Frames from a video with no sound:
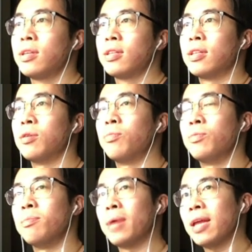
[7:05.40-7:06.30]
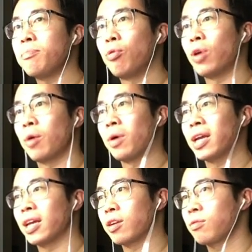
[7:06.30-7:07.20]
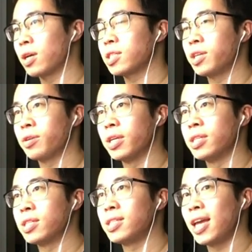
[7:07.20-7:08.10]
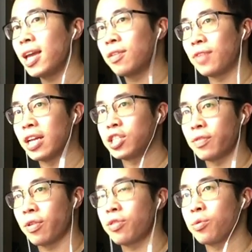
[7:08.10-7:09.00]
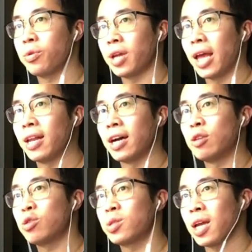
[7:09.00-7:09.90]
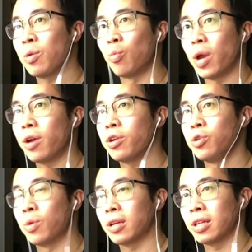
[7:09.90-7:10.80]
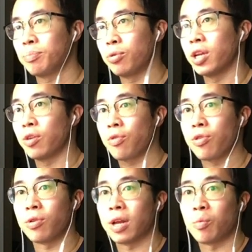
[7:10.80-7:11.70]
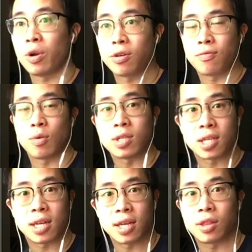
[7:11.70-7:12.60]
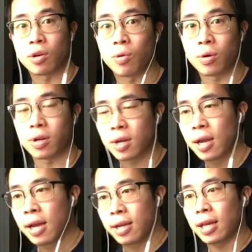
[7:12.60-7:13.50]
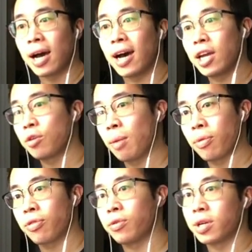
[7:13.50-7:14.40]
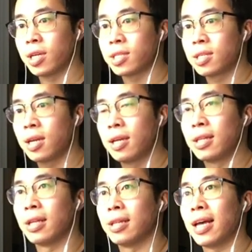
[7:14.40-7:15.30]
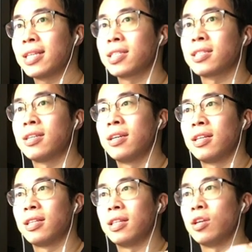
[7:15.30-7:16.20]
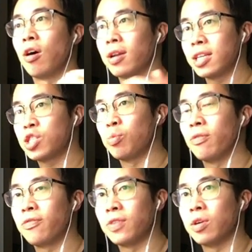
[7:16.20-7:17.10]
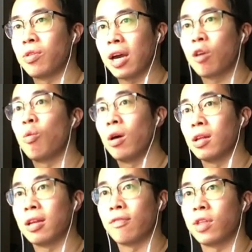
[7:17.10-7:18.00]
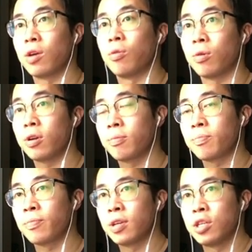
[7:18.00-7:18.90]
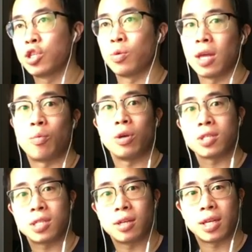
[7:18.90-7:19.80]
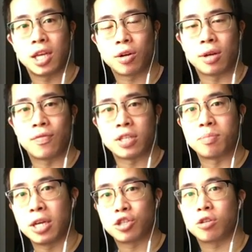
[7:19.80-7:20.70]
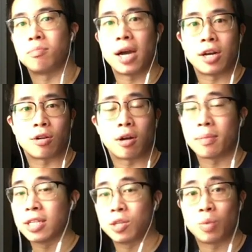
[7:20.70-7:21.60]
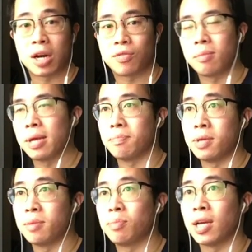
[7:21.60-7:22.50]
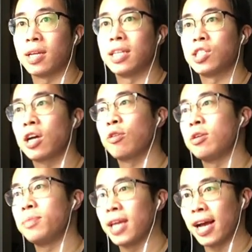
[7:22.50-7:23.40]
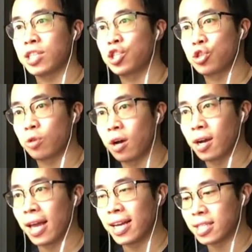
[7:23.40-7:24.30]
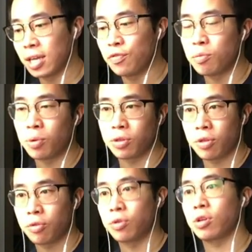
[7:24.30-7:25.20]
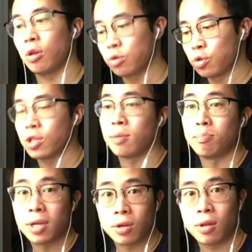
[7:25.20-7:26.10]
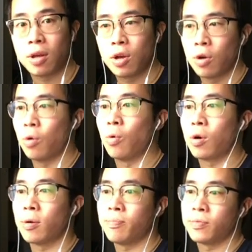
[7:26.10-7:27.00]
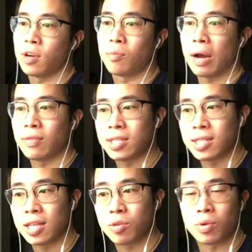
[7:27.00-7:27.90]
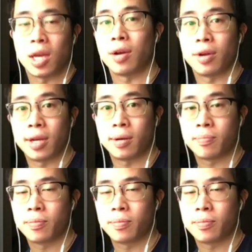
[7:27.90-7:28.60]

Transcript: the the main point I want to get across here is to take advantage of the third and understand where you are putting your third and where you're voicing it in the chord. The higher up the third is, the less the audience will feel that quality of the chord. So they will still hear if it's major or minor, augmented, whatever it may be, but it's not going to be as strong as if you put the third closer to the middle or around the C3 area.